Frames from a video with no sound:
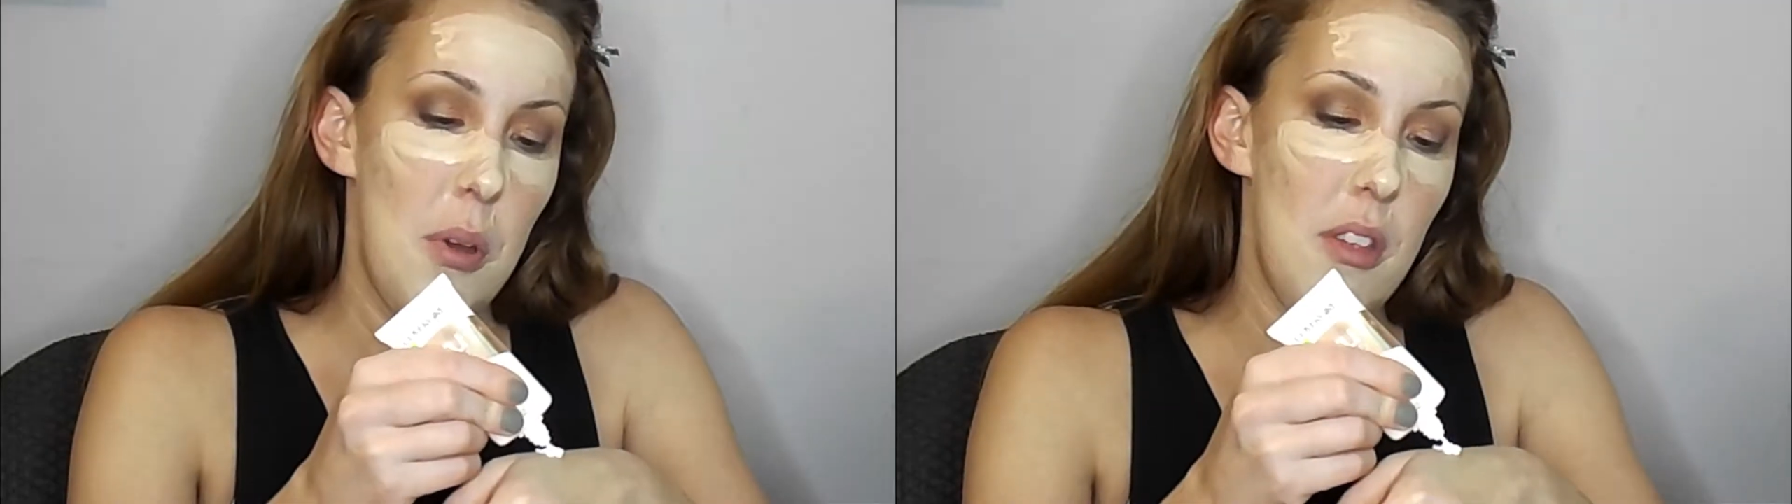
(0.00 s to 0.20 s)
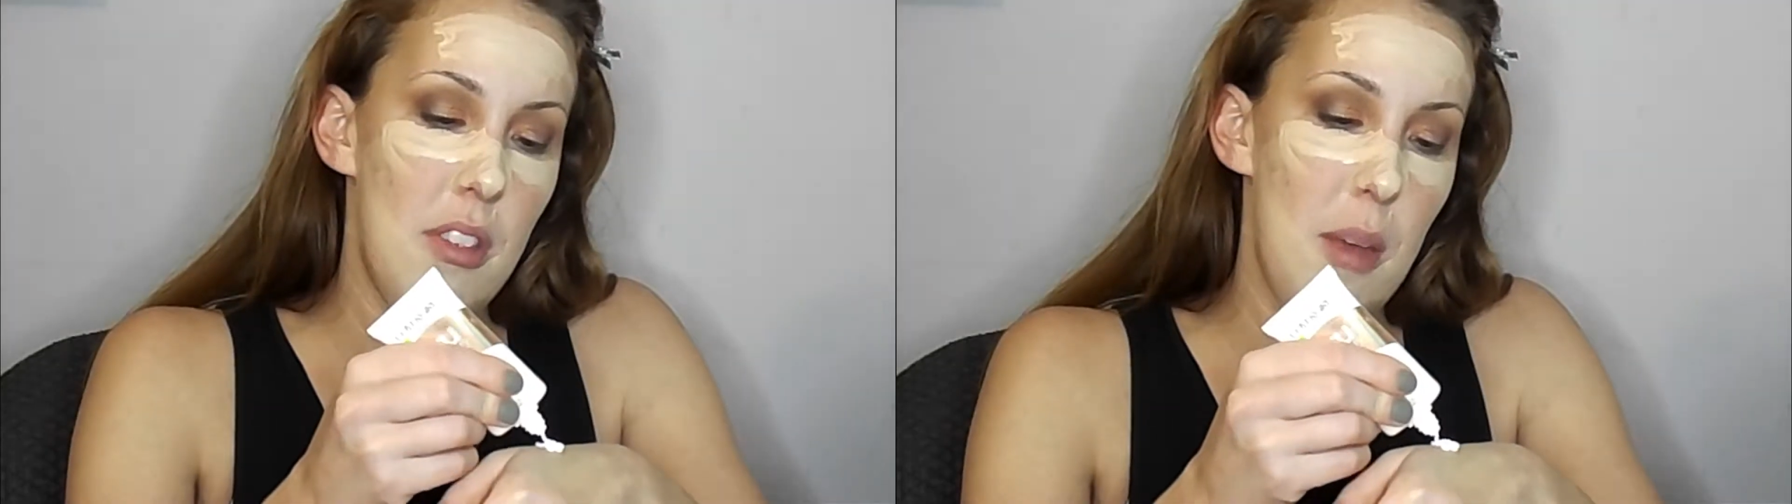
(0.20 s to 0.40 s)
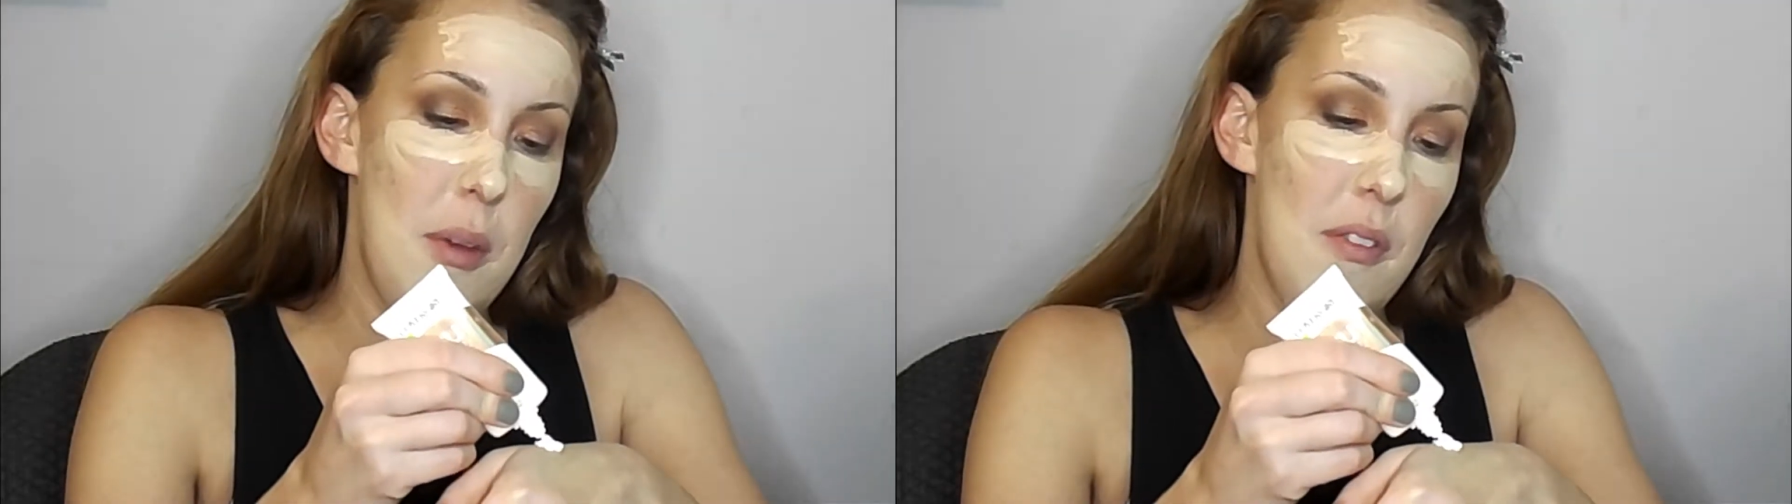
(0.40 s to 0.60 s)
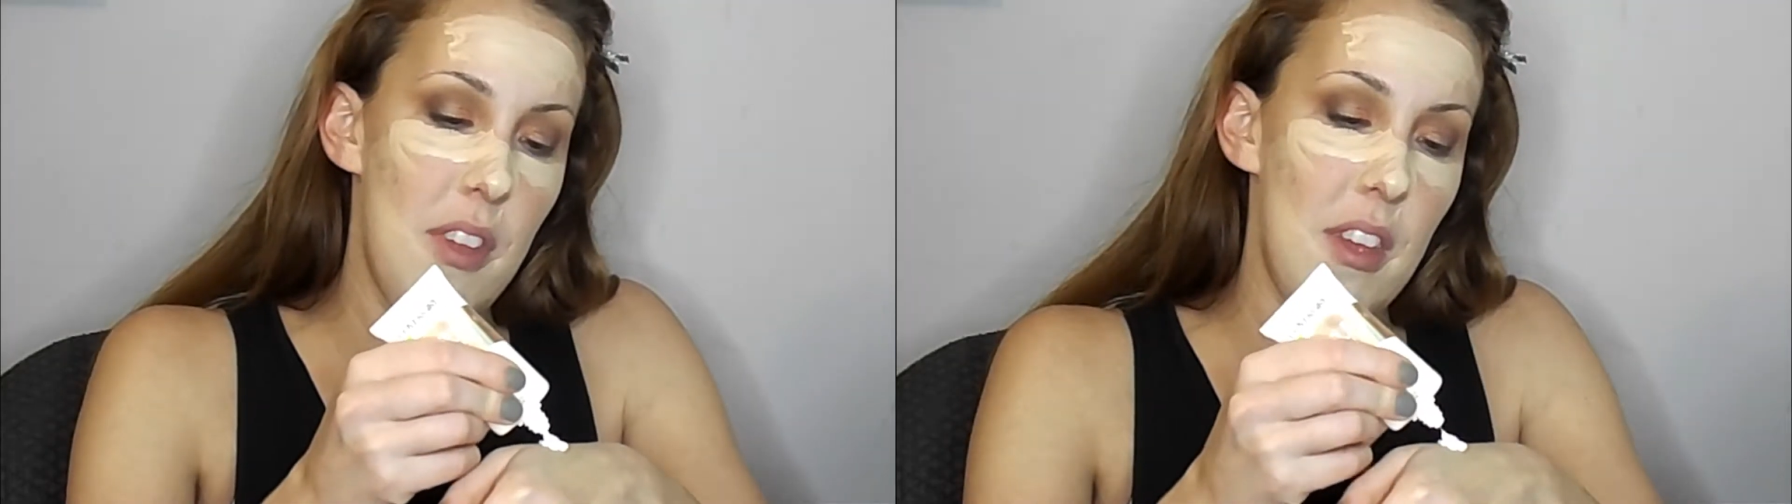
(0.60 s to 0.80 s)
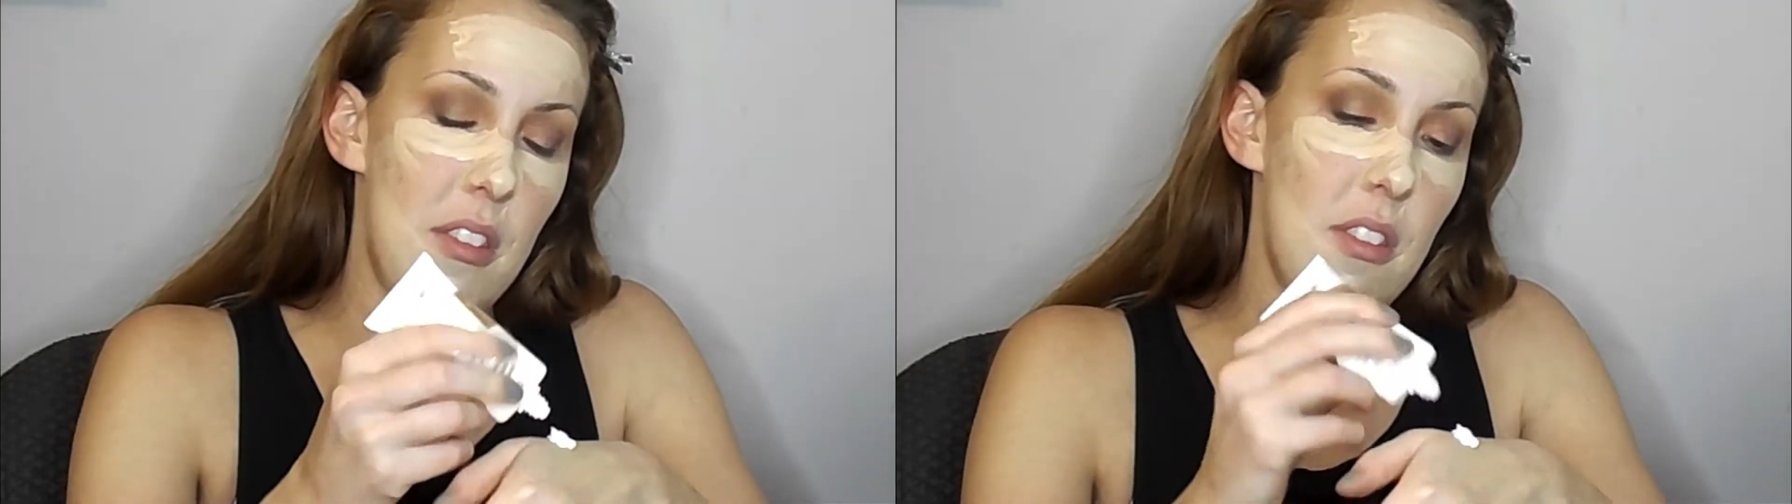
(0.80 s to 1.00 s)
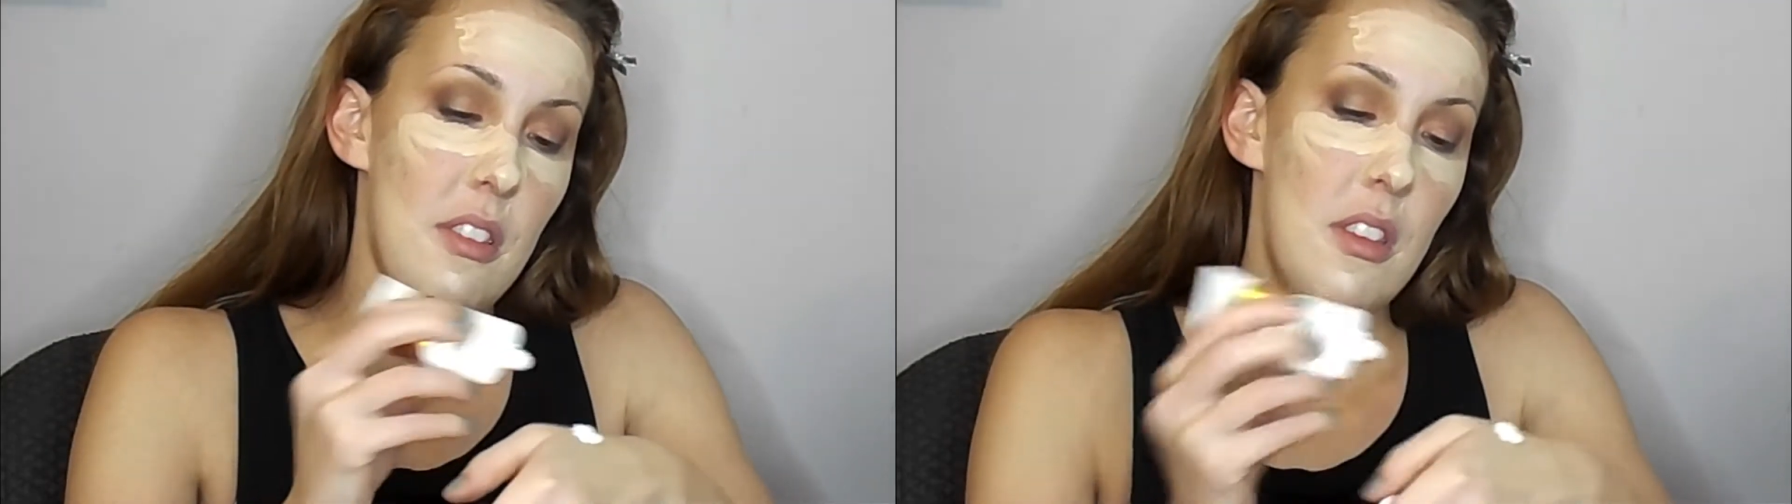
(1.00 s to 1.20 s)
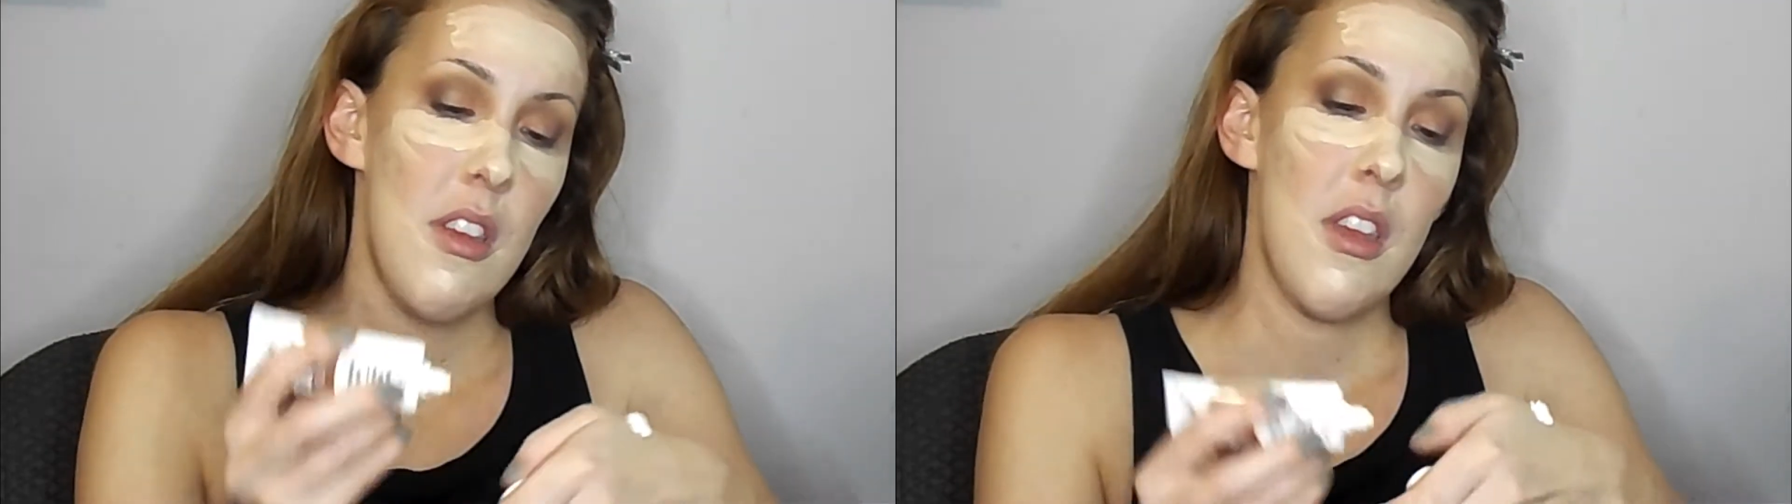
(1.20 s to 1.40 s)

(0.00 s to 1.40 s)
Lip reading: Put some of this.